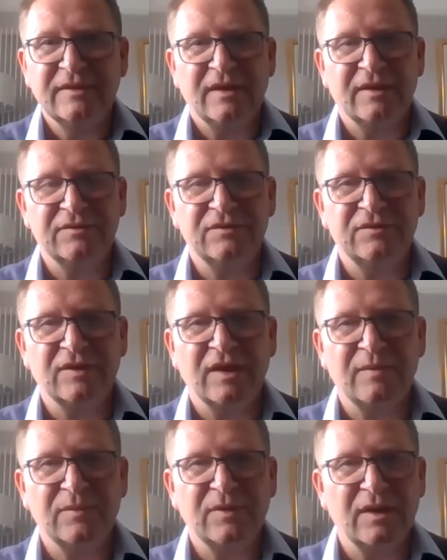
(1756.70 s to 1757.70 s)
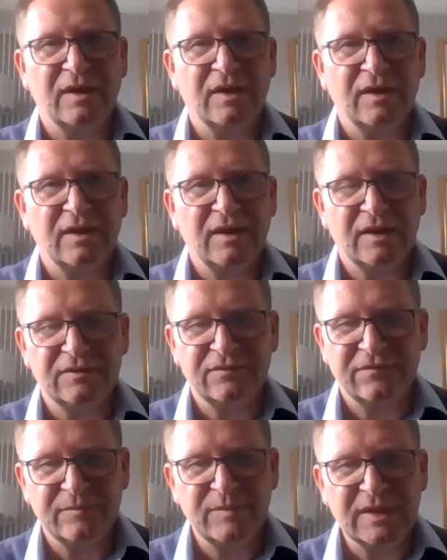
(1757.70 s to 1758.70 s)
And
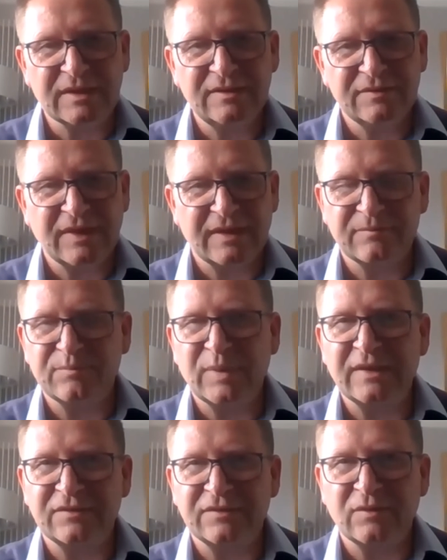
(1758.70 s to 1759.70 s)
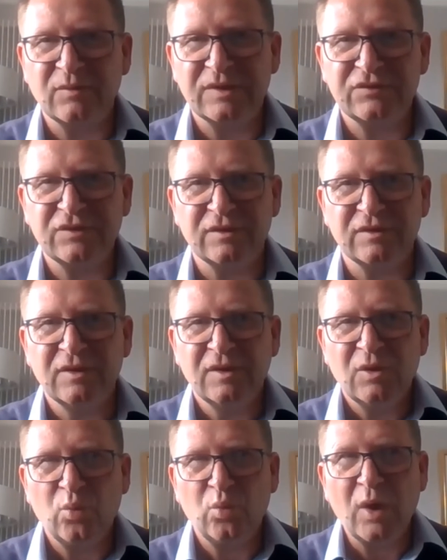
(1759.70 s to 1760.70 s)
for me, that begs the question,
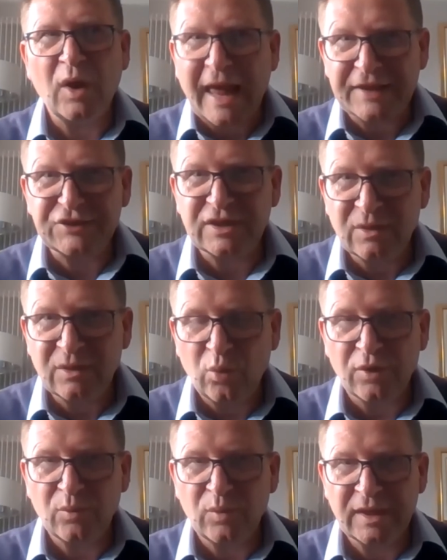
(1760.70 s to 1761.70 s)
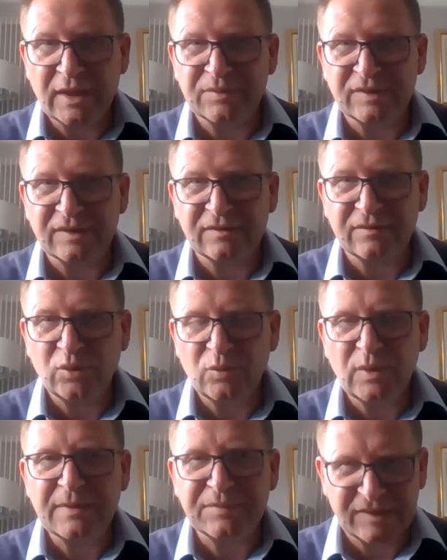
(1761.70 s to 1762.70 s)
well, actually, what do we
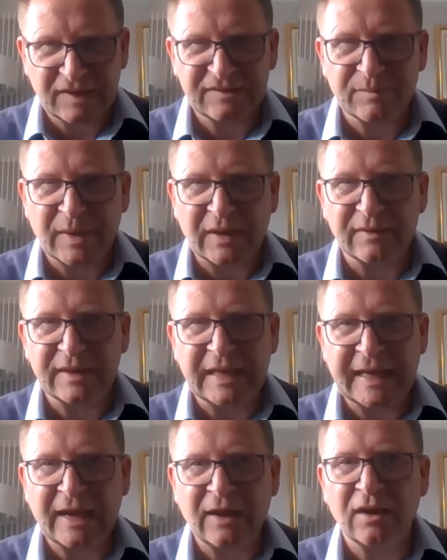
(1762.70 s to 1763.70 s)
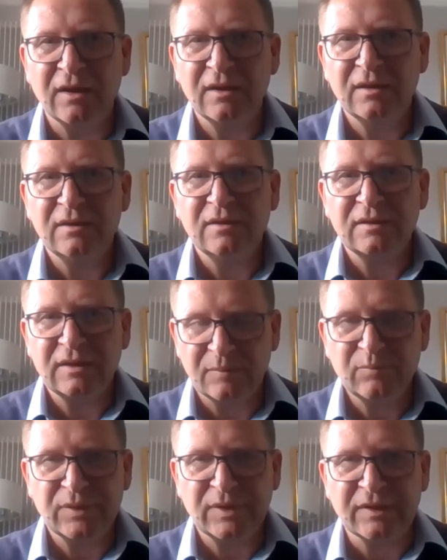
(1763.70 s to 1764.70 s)
obsess about in our
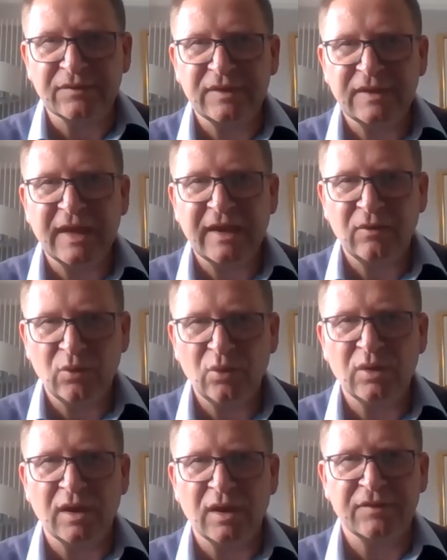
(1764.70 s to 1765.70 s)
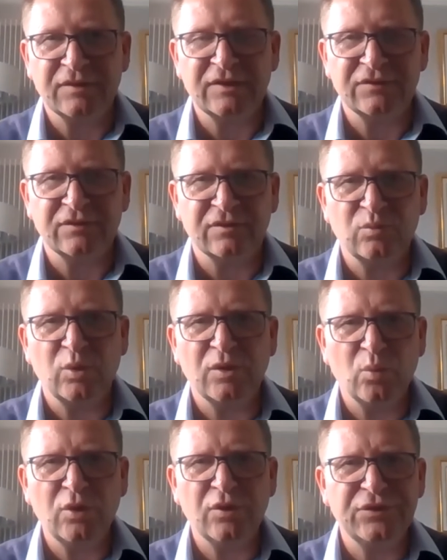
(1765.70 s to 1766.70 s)
companies, in our organizations?
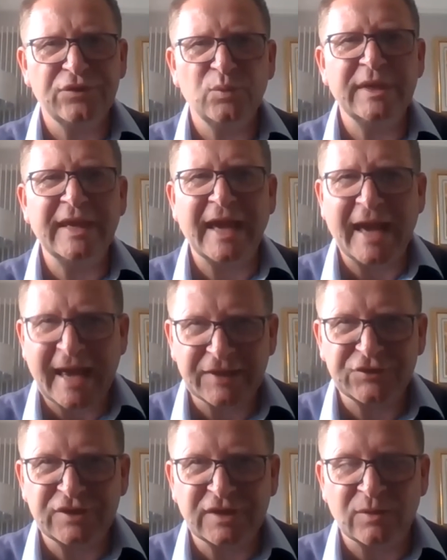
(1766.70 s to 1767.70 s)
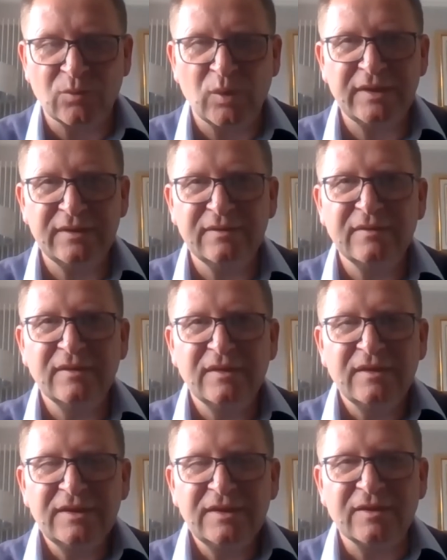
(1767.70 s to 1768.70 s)
What do we actually, when,
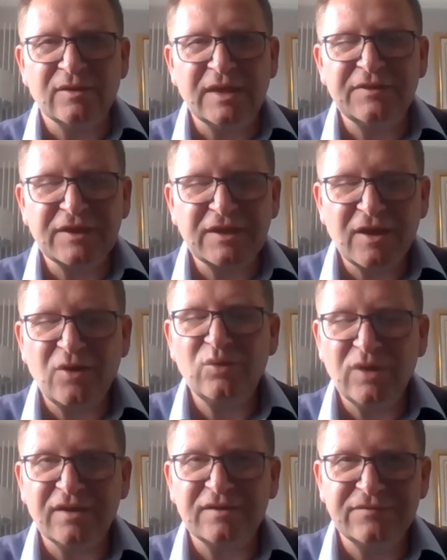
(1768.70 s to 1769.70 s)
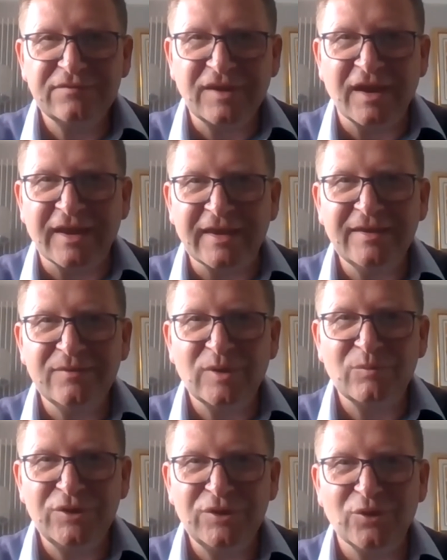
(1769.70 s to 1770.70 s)
you know, in the cold light of day,
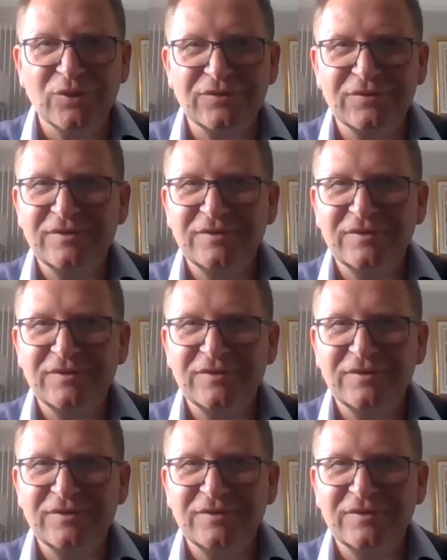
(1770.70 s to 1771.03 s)
when we're not